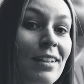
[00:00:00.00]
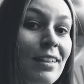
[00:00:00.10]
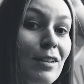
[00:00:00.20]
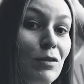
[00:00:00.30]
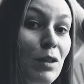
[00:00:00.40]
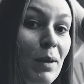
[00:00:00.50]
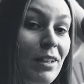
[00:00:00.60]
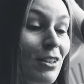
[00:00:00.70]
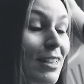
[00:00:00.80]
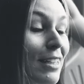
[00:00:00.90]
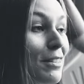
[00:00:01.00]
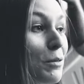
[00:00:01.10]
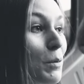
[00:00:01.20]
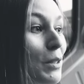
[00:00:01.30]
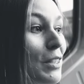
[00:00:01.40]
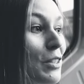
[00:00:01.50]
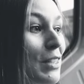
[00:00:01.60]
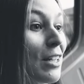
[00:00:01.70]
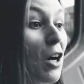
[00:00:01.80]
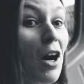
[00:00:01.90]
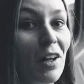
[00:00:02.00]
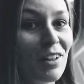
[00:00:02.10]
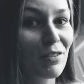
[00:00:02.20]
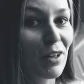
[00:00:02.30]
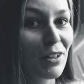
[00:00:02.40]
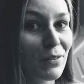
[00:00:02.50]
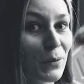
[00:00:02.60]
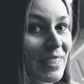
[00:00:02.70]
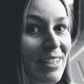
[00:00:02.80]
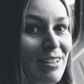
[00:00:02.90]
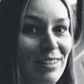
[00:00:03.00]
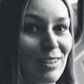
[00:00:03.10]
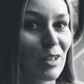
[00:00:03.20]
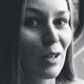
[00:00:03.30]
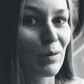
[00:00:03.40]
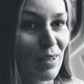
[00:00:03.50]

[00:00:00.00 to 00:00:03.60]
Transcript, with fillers: Little reminder here, we wanted to get all of our windows installed